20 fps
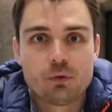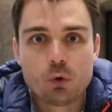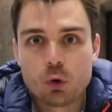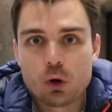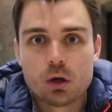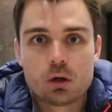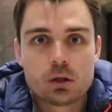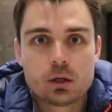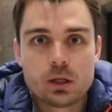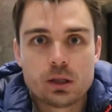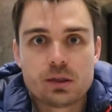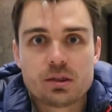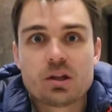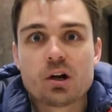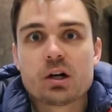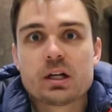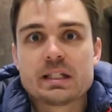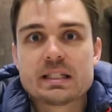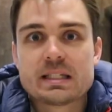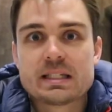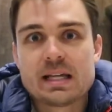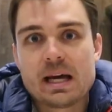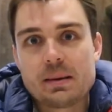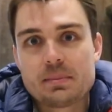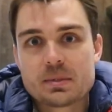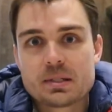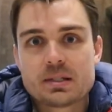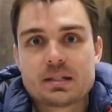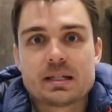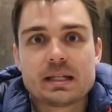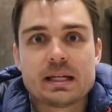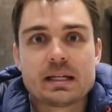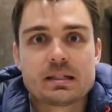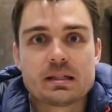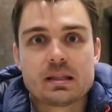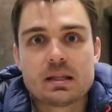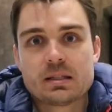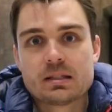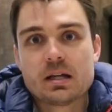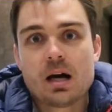430 steps to get
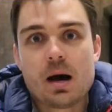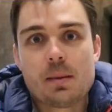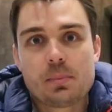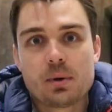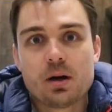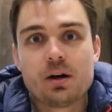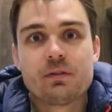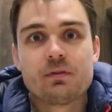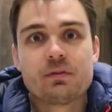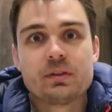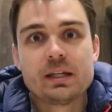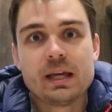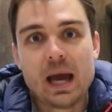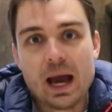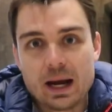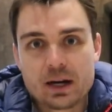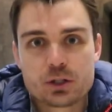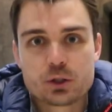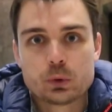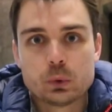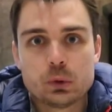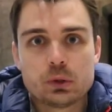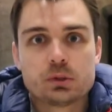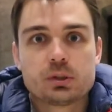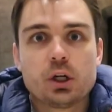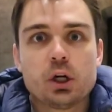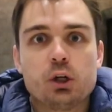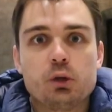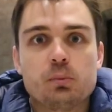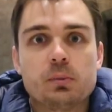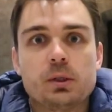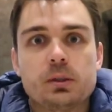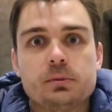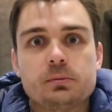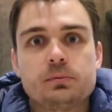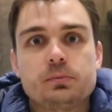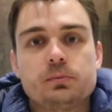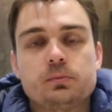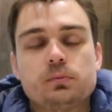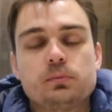to the top of the actual
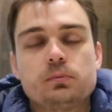dome.